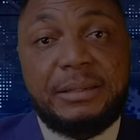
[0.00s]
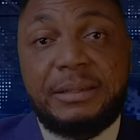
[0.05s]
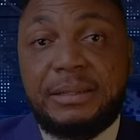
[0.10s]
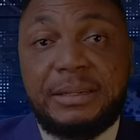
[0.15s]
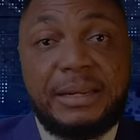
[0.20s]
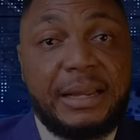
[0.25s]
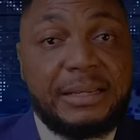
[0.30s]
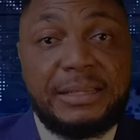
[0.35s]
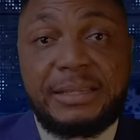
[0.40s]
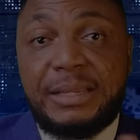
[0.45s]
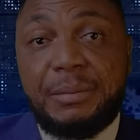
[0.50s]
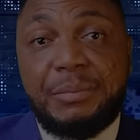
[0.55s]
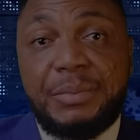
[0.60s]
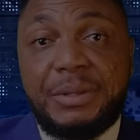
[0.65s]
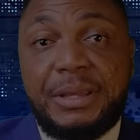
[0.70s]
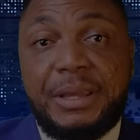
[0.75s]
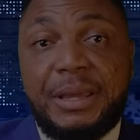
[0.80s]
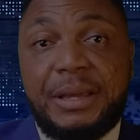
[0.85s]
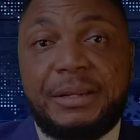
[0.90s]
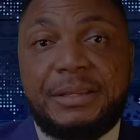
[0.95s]
That's
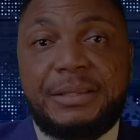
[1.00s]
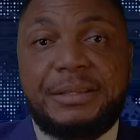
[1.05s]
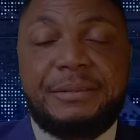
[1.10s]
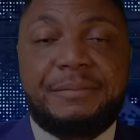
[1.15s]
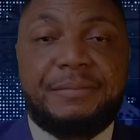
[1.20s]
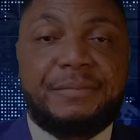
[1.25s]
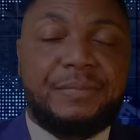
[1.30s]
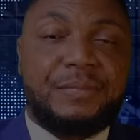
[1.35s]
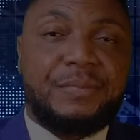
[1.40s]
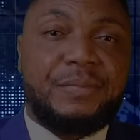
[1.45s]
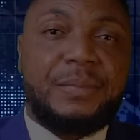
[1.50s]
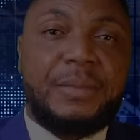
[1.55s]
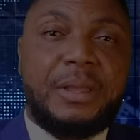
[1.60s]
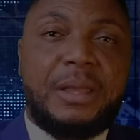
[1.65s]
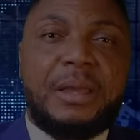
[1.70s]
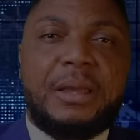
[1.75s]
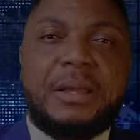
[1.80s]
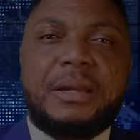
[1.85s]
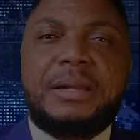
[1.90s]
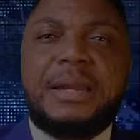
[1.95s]
something else.
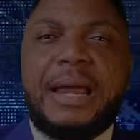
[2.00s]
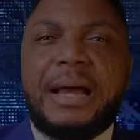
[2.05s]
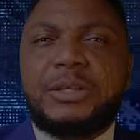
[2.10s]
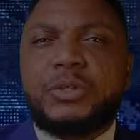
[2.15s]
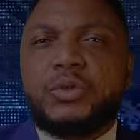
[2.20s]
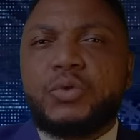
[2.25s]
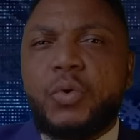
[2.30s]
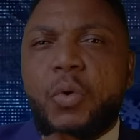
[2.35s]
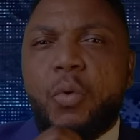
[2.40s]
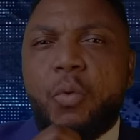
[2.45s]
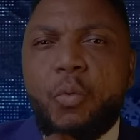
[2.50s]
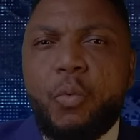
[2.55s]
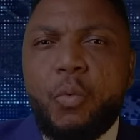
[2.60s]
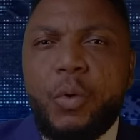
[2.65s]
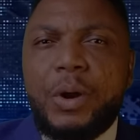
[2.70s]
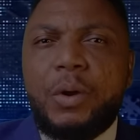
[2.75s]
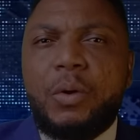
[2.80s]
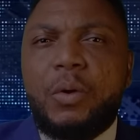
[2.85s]
They are so well